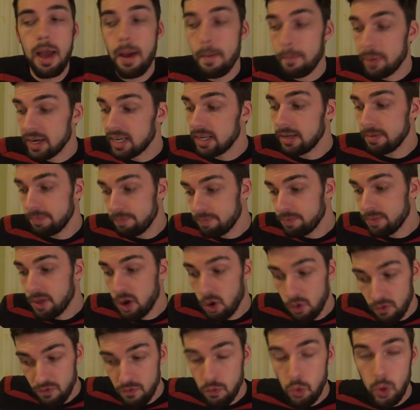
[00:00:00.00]
But a
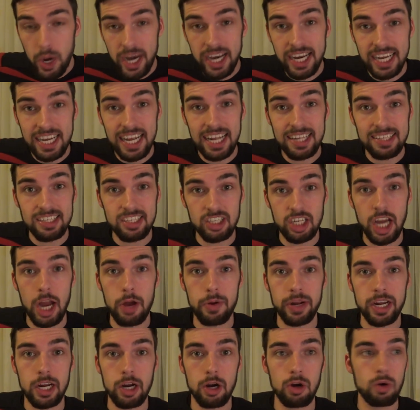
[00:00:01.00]
win against
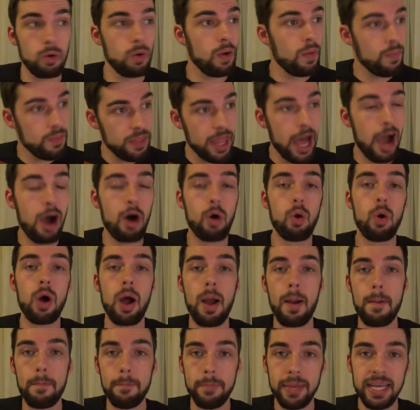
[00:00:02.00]
Jericho now
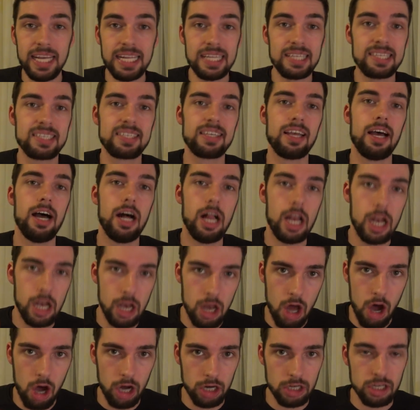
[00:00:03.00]
means a
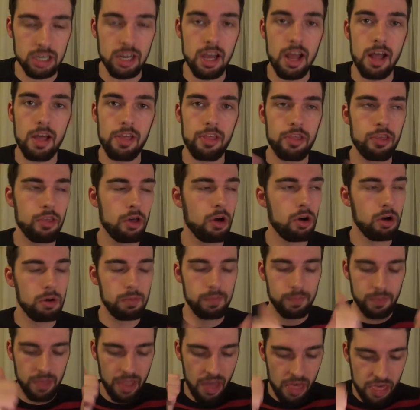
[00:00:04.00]
lot. So
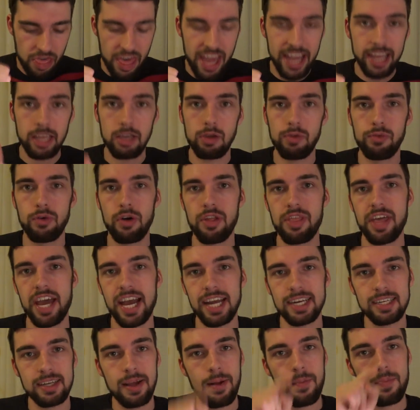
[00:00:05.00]
thank you for
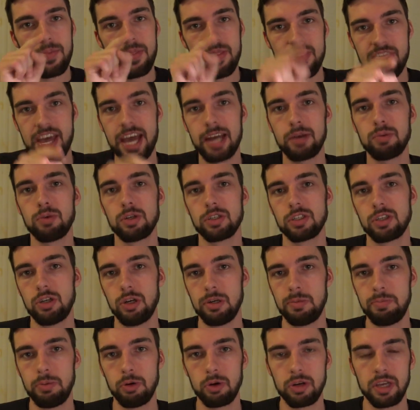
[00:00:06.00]
that. That was
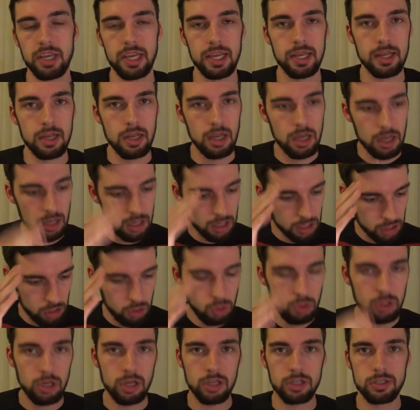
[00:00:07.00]
good booking.
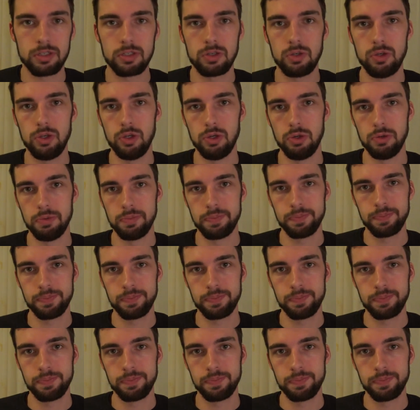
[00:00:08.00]
Kudos to you.